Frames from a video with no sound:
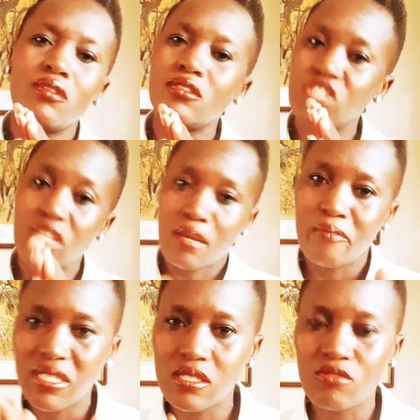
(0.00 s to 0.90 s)

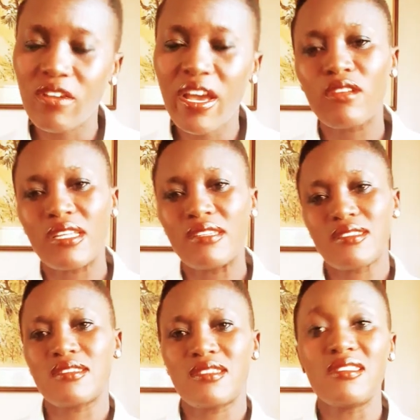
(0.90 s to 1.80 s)
gender-based
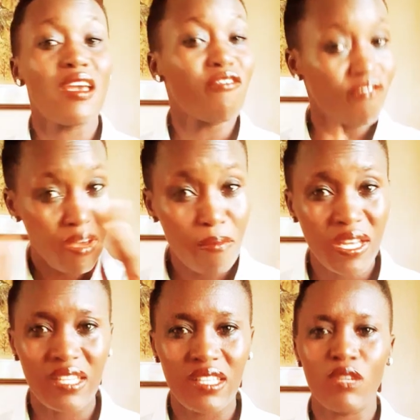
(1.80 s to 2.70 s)
violences in their
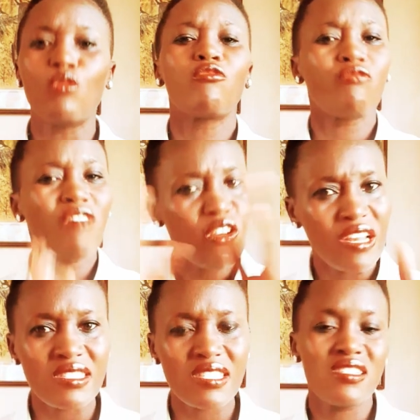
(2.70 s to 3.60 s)
family, or
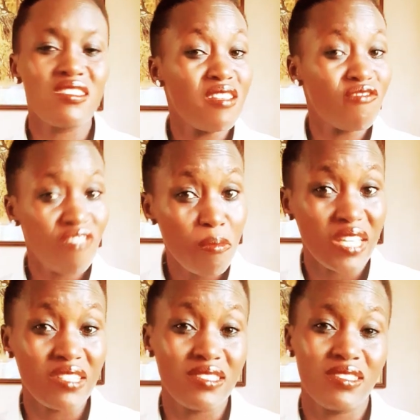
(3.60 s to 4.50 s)
violences in their
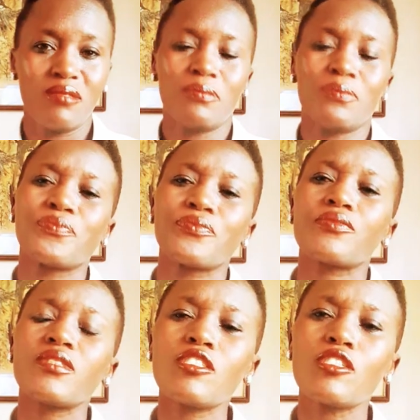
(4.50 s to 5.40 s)
families.
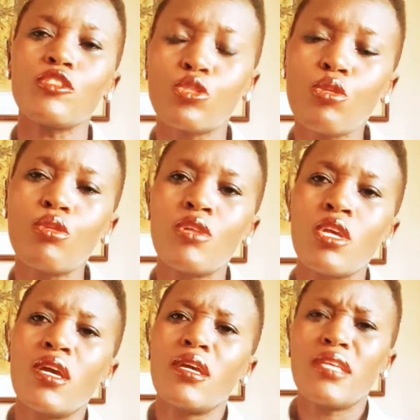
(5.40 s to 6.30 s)
So
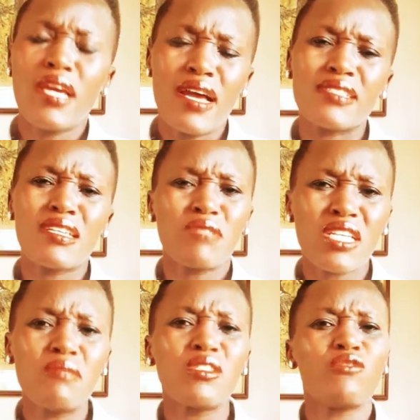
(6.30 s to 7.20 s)
yeah,
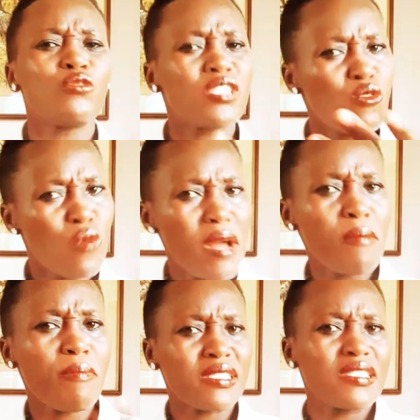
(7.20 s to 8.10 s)
sometimes if you see one
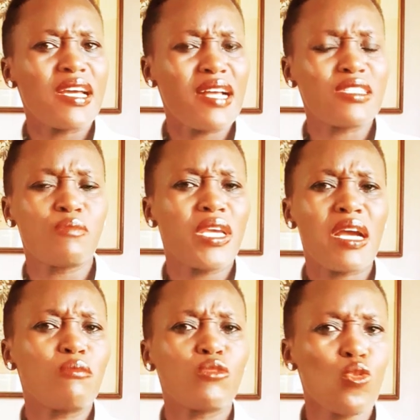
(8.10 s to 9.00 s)
partner has
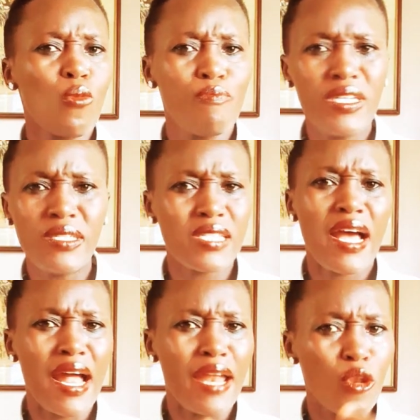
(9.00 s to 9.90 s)
become so bitter,
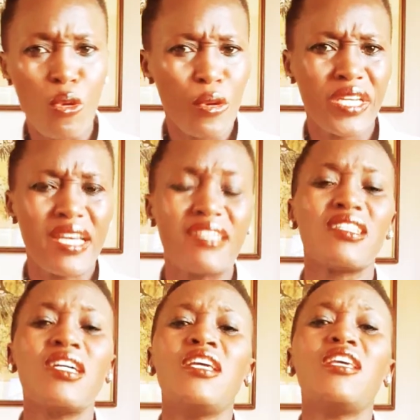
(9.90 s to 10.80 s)
annoyed, and
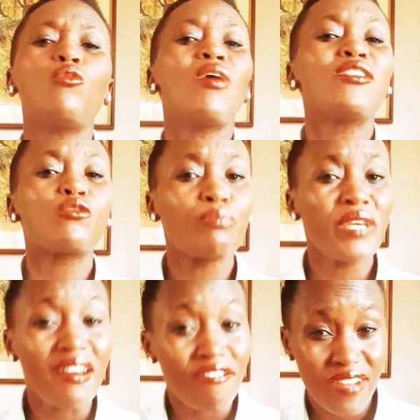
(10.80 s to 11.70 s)
he wants to
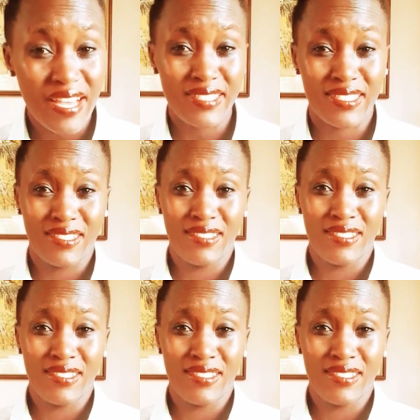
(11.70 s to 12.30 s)
pick a fight,